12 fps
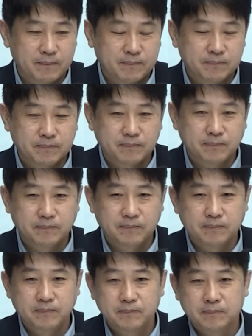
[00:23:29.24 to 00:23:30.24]

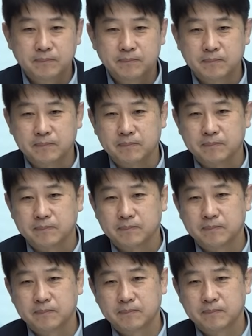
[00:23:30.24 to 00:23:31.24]

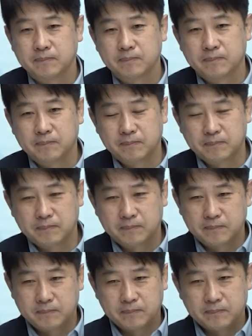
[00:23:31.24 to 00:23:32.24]

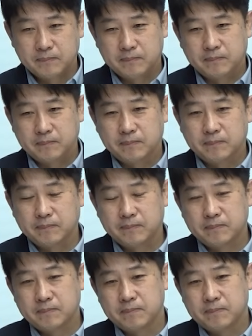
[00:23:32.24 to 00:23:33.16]
The person shown says nothing.